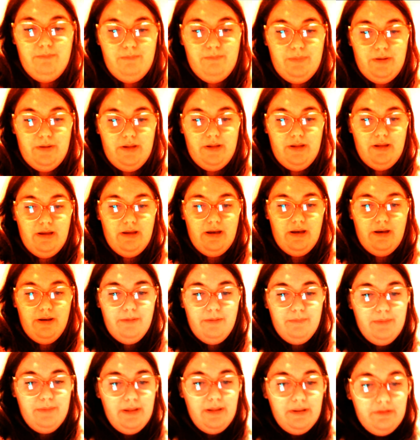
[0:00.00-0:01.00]
But
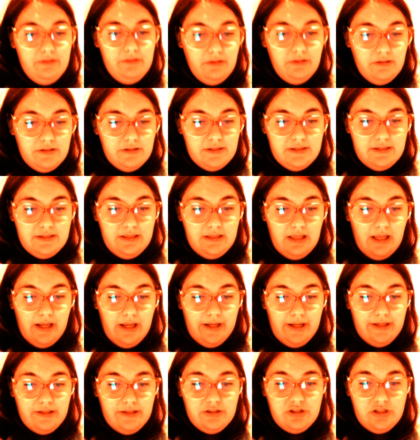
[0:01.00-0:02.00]
it looks
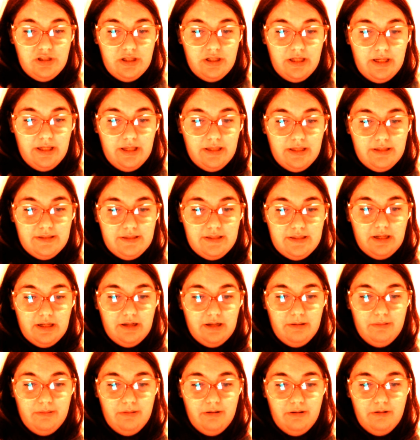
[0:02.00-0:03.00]
like she is
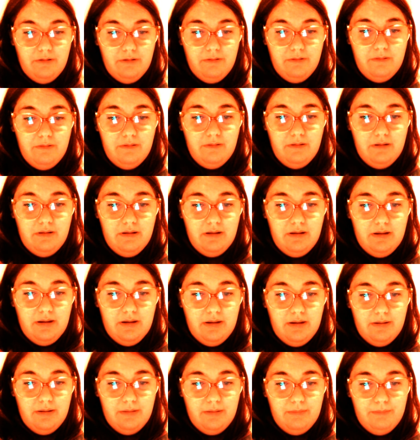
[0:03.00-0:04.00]
gonna
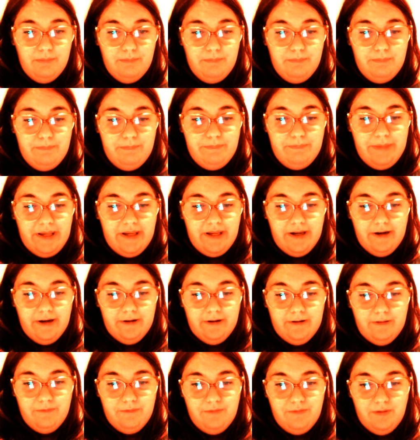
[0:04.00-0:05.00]
be here
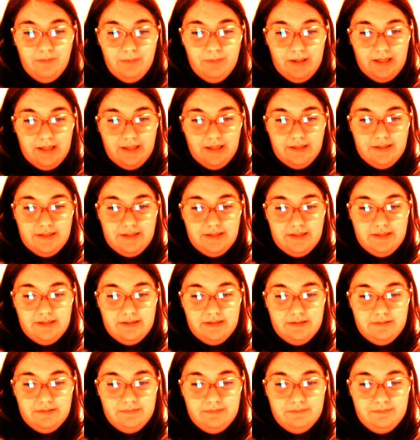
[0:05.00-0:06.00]
in a few minutes.
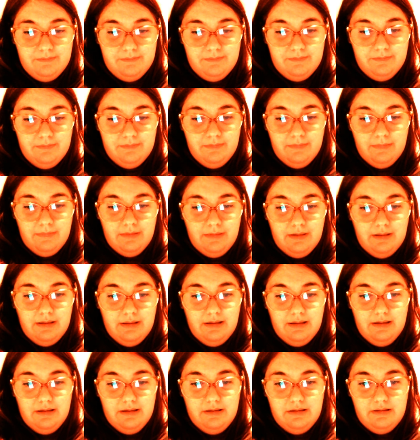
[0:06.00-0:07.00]

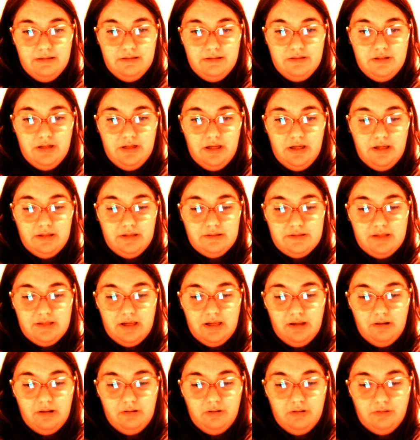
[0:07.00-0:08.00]
She is
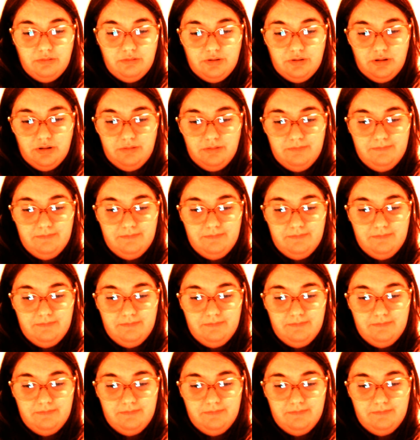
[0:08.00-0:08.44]
getting closer.